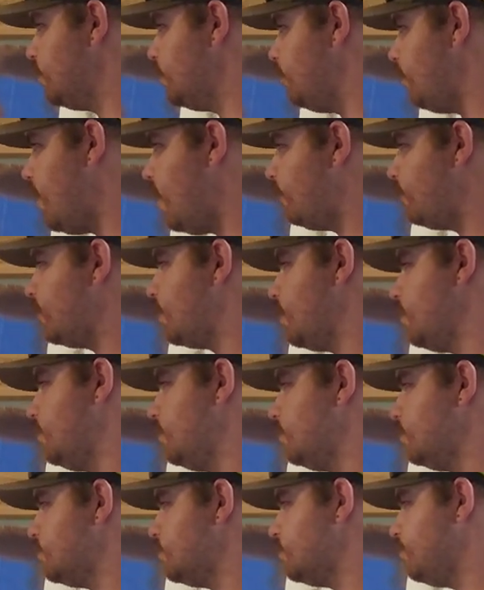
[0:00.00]
waffle
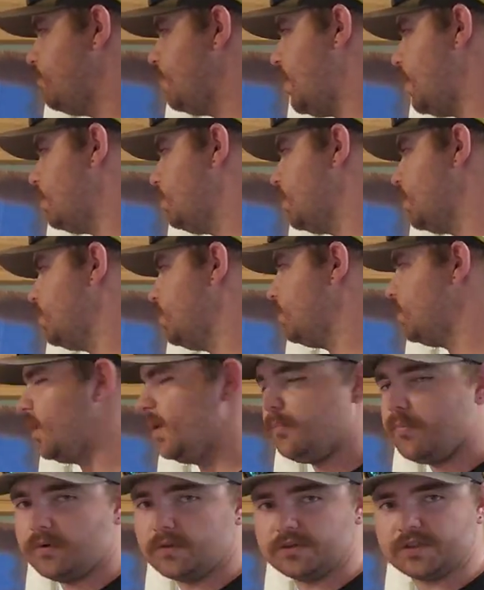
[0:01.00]
cone bottom of the
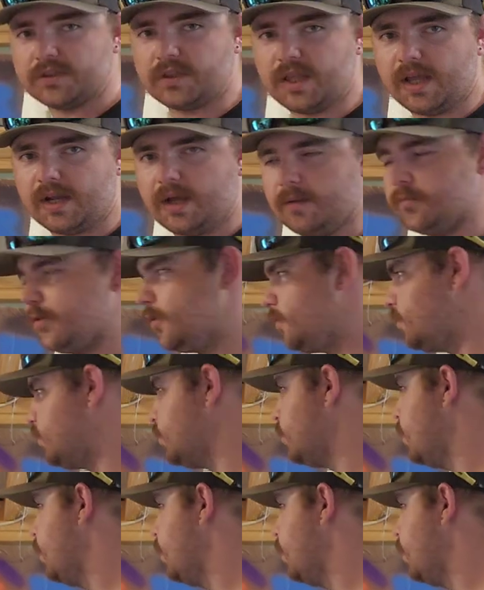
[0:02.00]
donut portion like I'm doing,